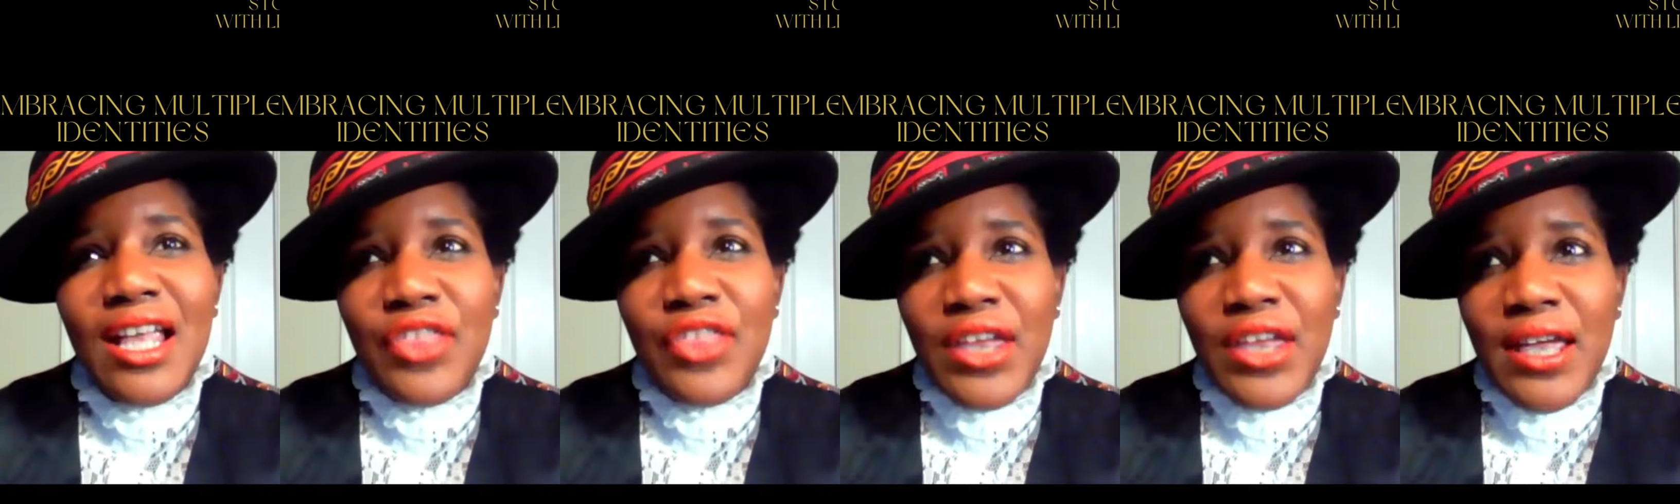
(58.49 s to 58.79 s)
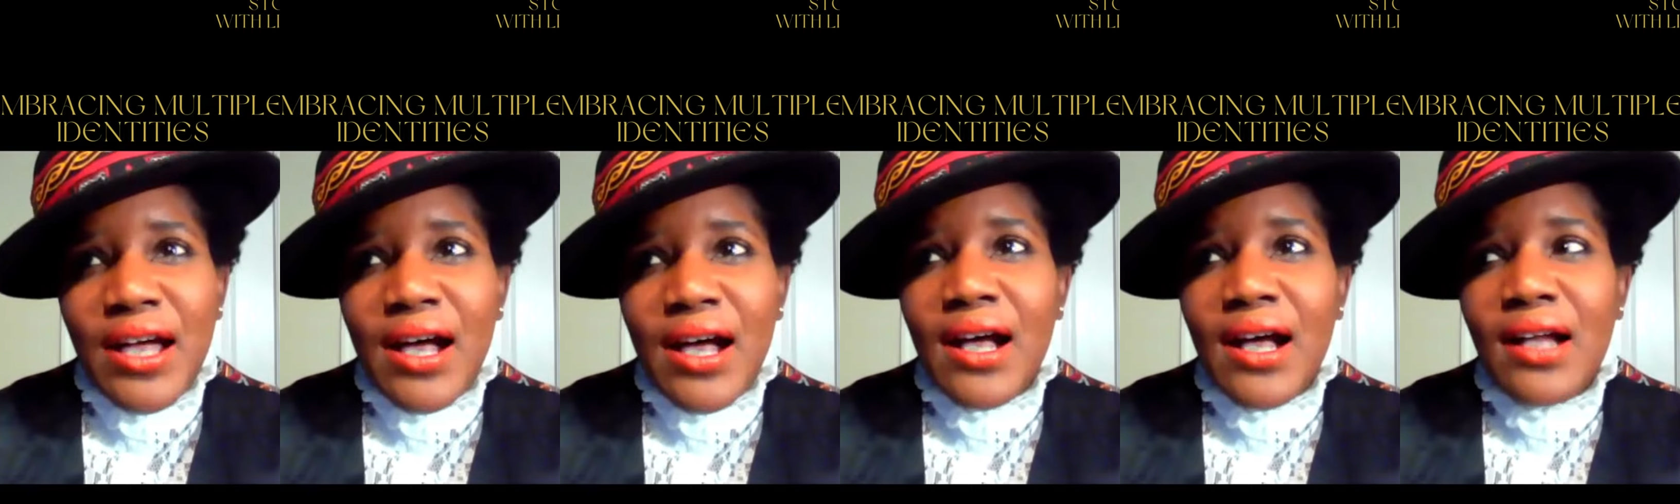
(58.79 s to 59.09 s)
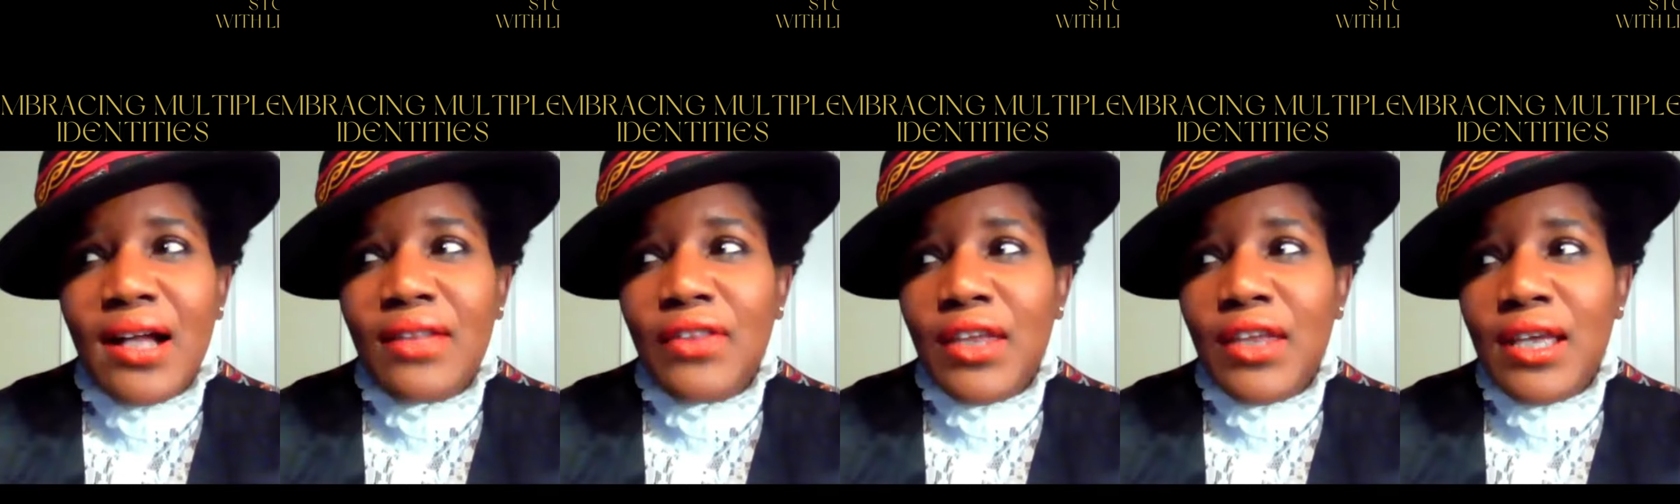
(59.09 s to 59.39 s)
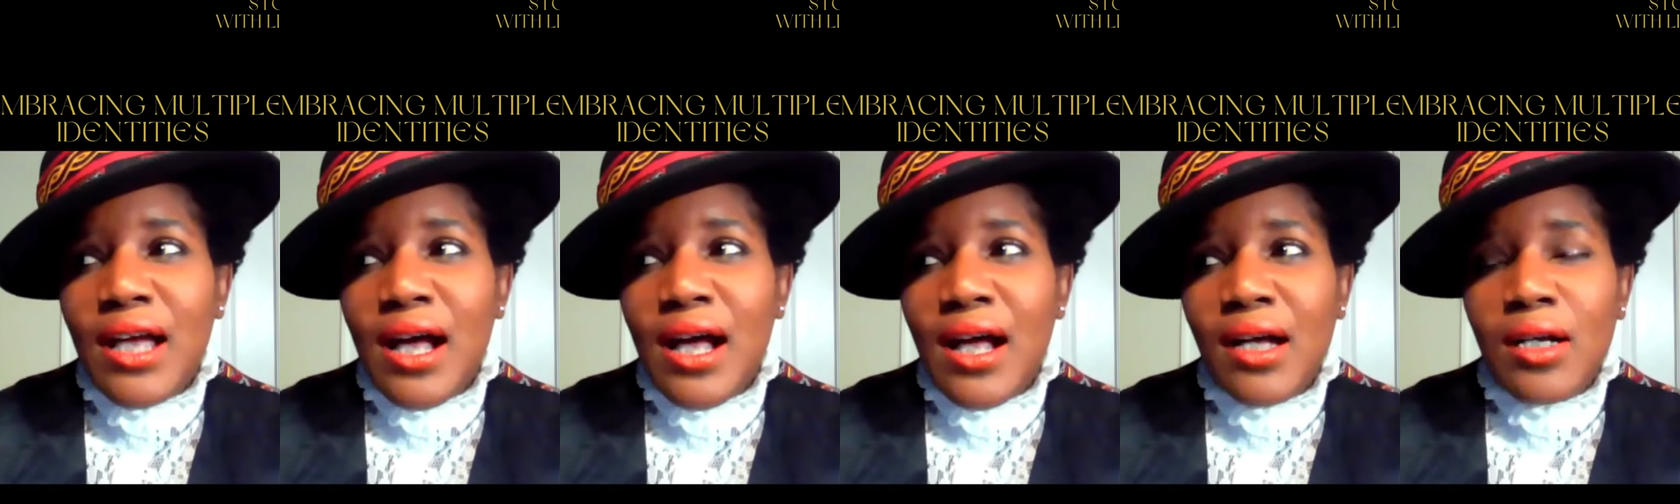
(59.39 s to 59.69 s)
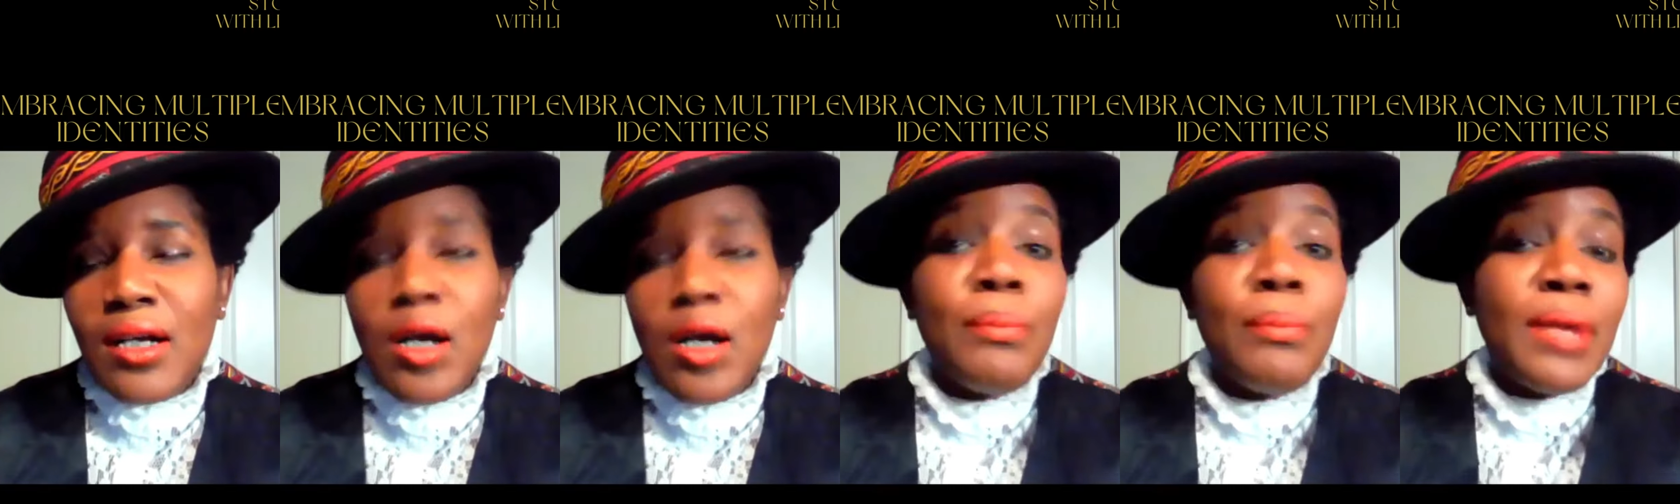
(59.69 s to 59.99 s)
they are
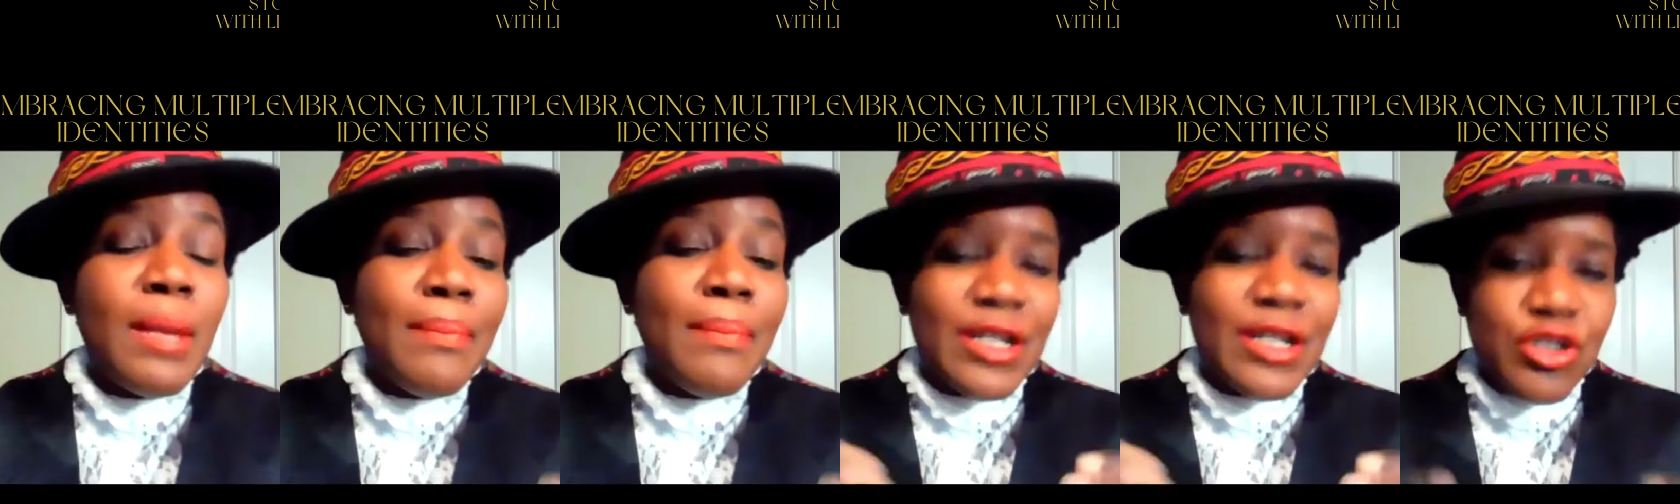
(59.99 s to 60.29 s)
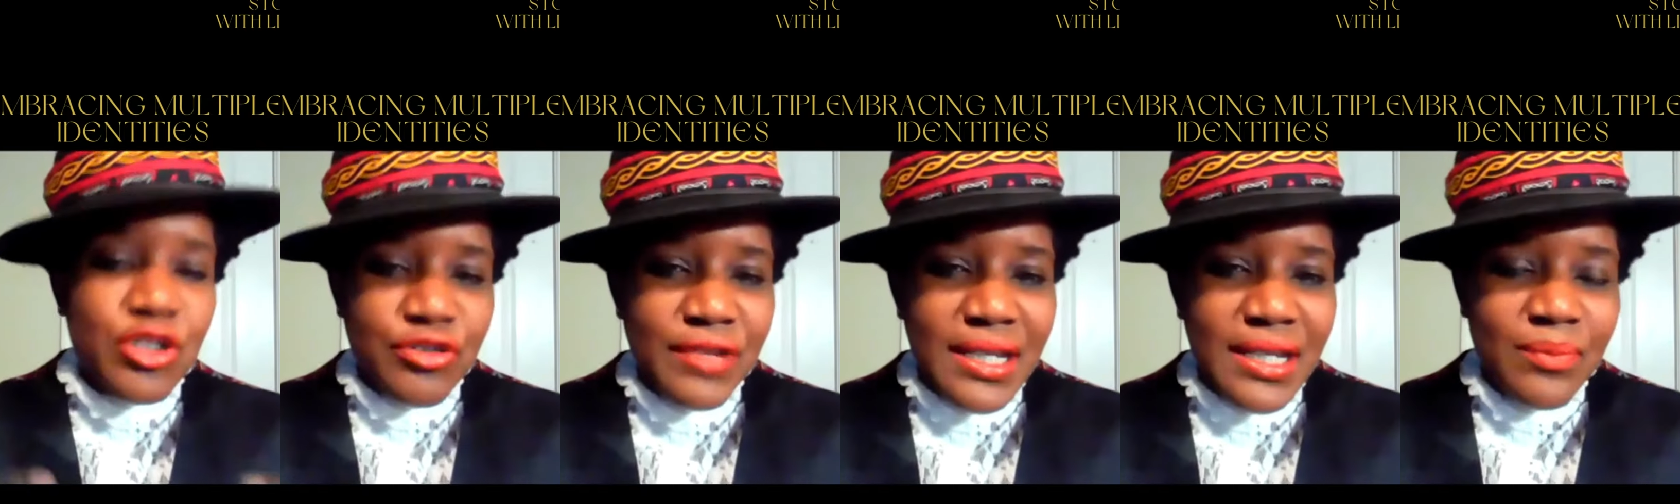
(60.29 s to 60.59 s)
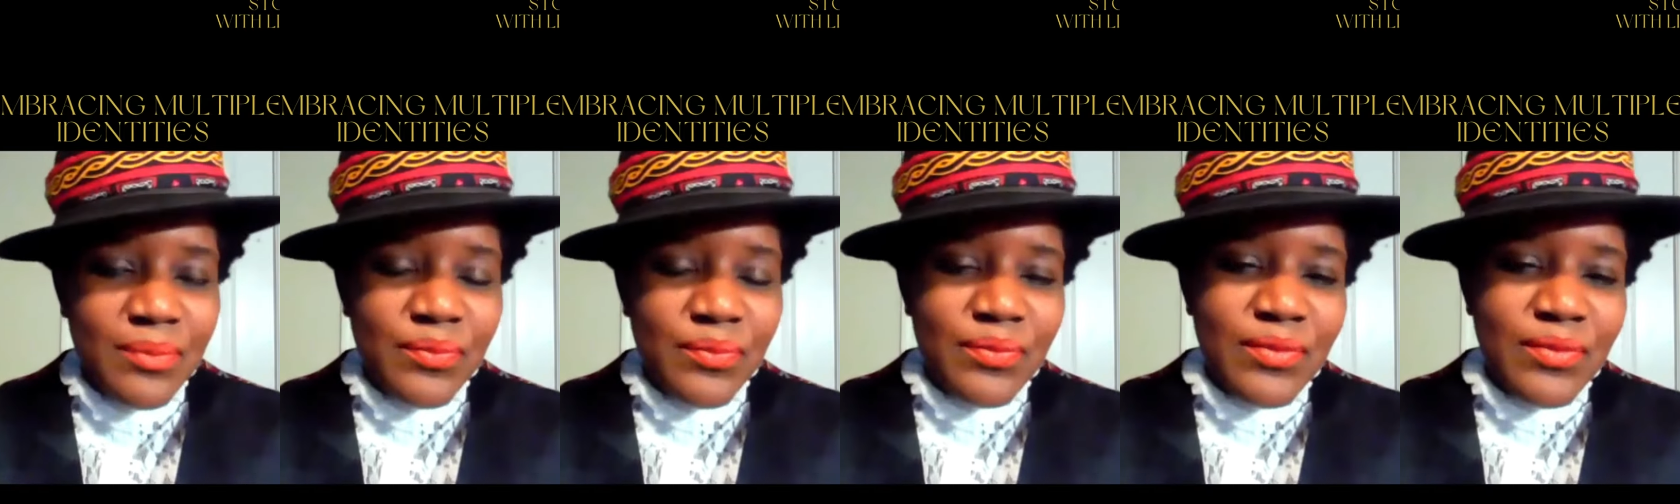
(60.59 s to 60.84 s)
complementary.